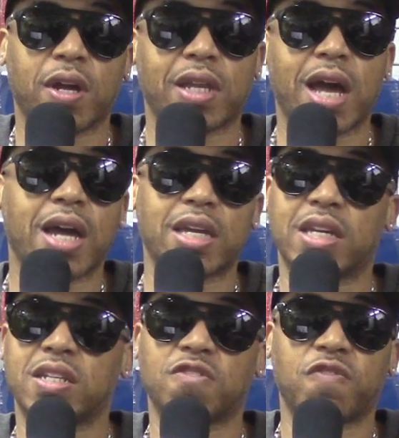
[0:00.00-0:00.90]
front line
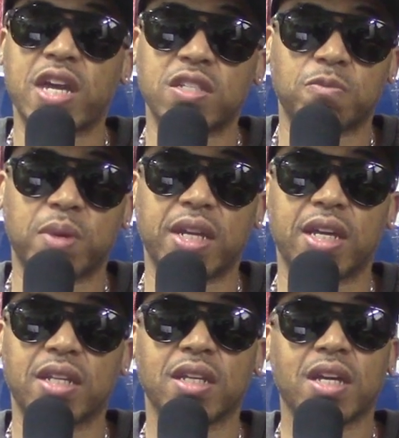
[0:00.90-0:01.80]
getting his face spit
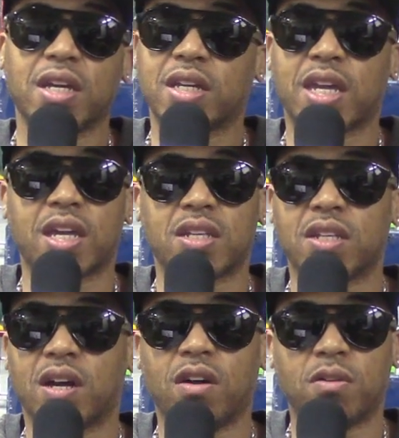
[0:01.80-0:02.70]
in,
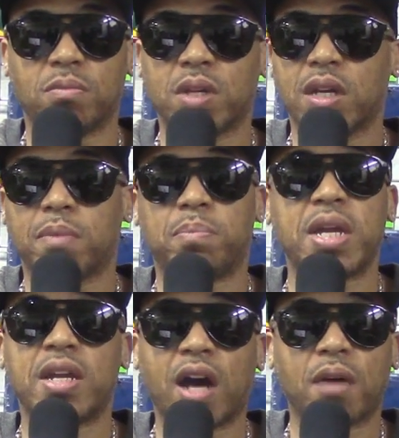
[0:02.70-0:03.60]
getting um,
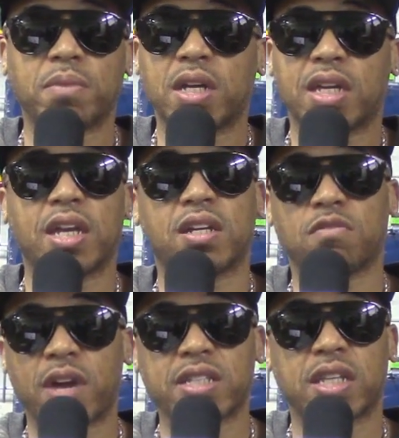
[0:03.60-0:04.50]
beat up, getting
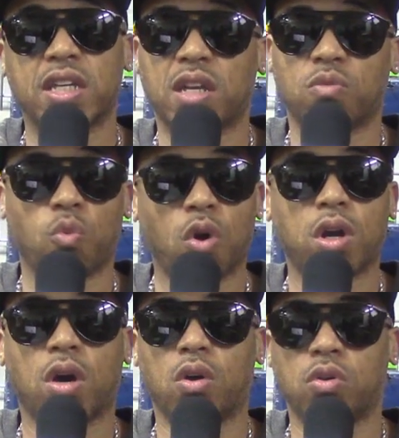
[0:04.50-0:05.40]
arrested, getting
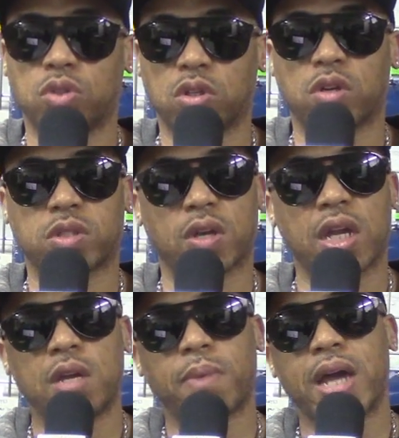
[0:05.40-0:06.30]
water hosed. You know, so
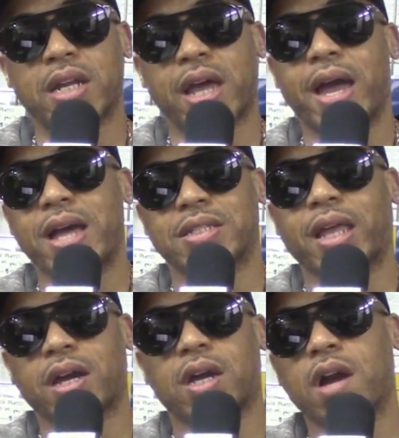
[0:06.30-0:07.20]
anybody that has
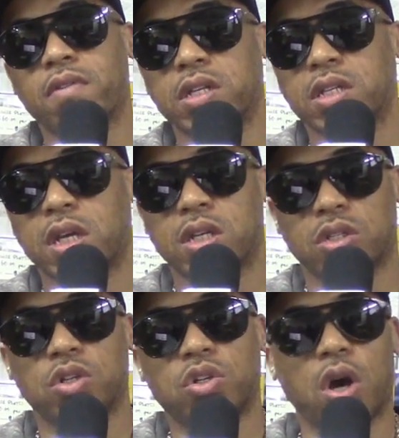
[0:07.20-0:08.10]
that courage
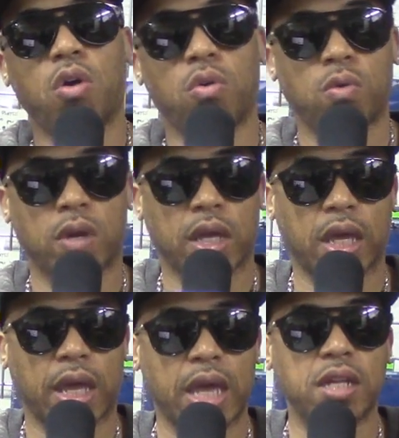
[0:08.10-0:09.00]
to go
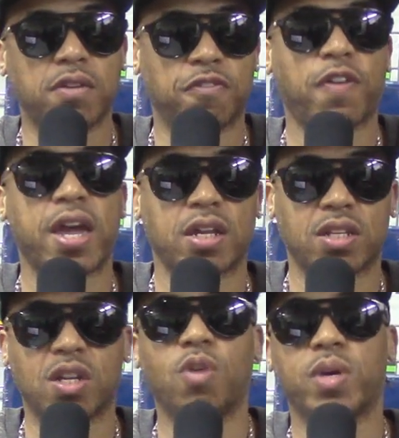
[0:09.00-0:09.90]
in the
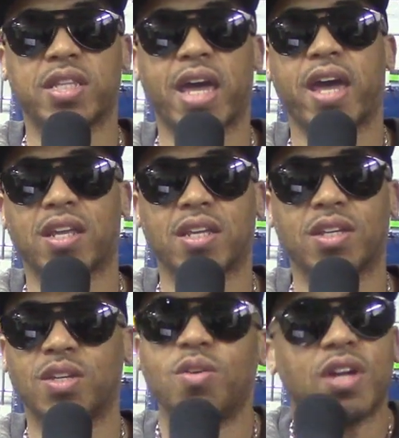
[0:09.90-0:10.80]
fight knowing that
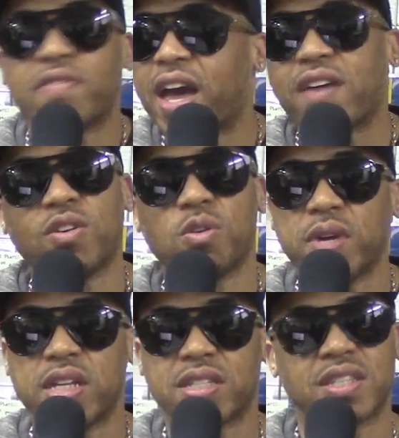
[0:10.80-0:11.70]
you don't even have no
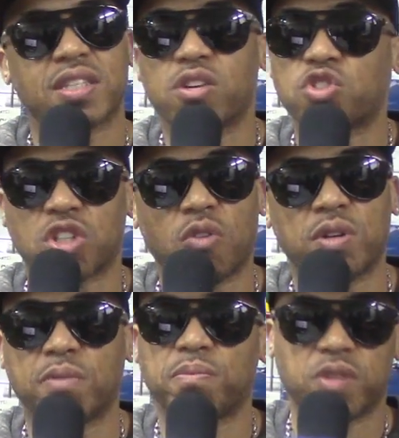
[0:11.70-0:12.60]
wins and still
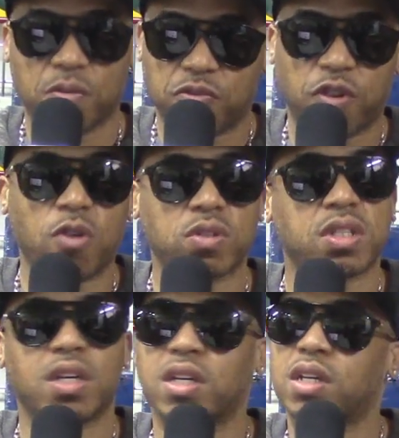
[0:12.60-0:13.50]
showing them, them folks